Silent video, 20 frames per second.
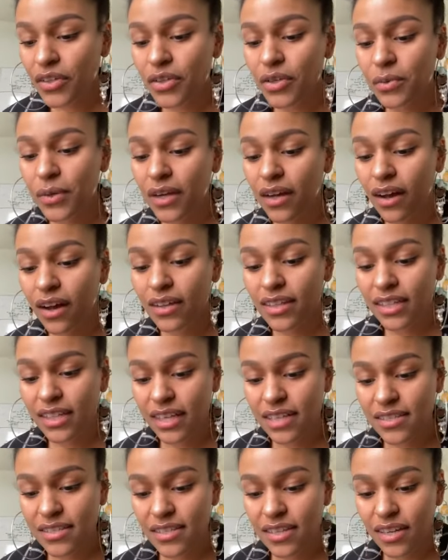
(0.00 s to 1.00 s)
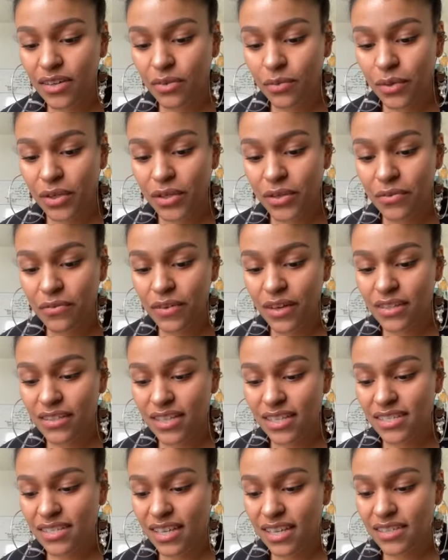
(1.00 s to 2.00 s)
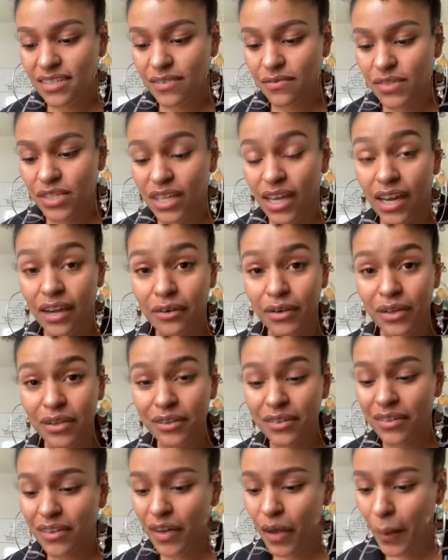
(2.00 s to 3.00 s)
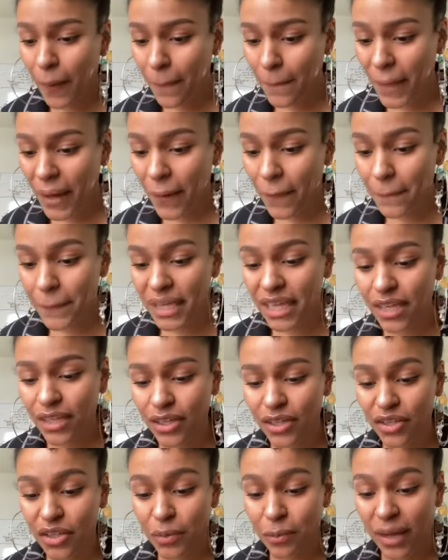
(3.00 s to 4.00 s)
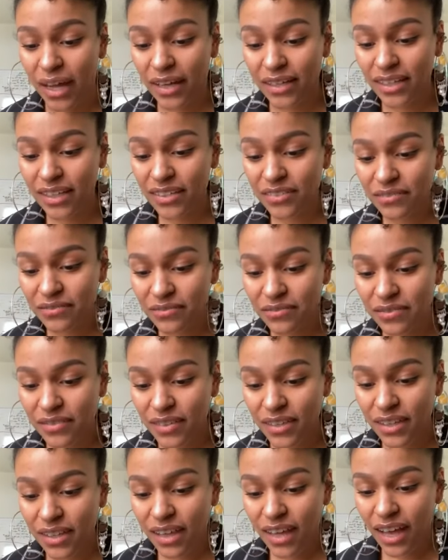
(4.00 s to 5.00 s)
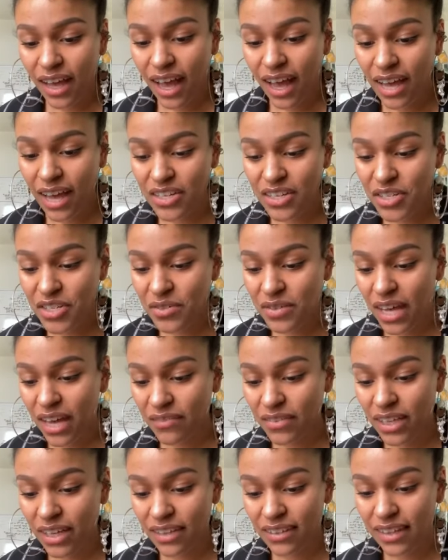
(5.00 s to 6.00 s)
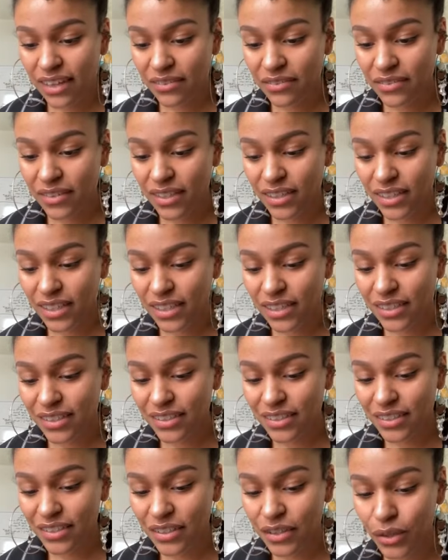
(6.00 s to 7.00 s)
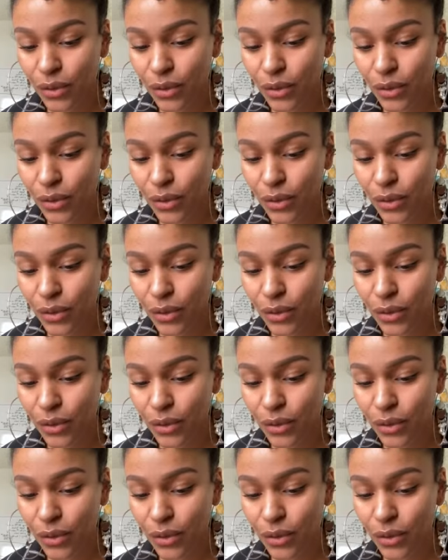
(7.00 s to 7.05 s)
Can you recall an incident where you felt a sense of terror about being in your body? How did you navigate that feeling?